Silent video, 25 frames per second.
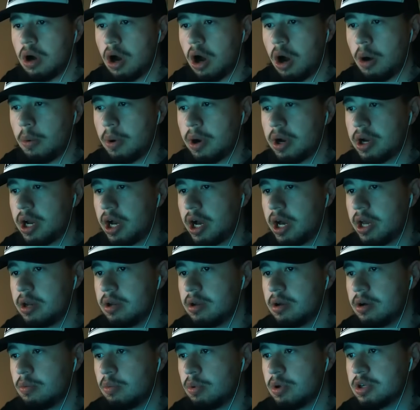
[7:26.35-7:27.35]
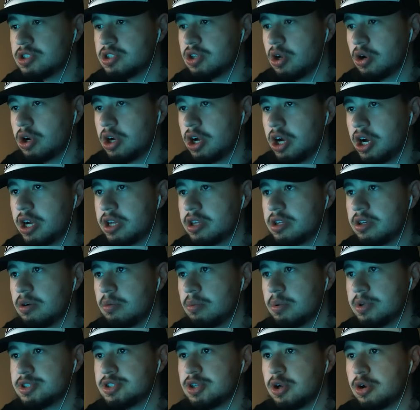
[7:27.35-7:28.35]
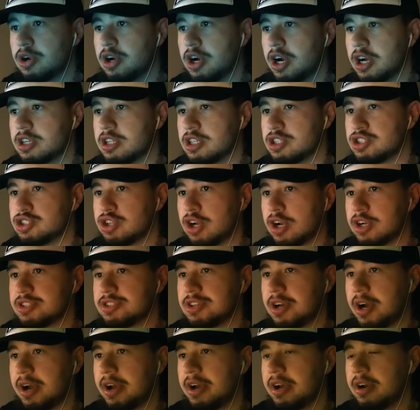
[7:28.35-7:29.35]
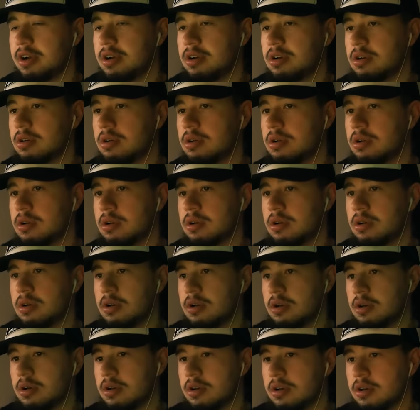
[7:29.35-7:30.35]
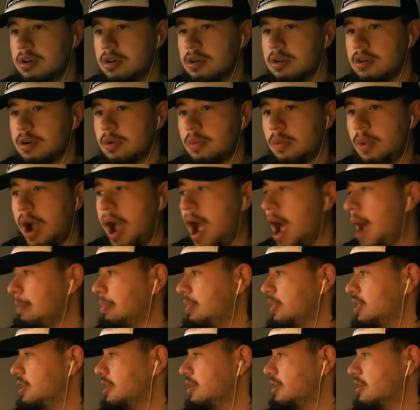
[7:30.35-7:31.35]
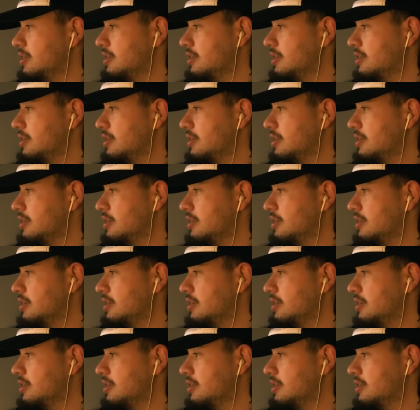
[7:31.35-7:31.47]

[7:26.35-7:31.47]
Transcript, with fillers: Oh, we're done. We're so cooked. We're so cooked. The sharks are out here. What happened?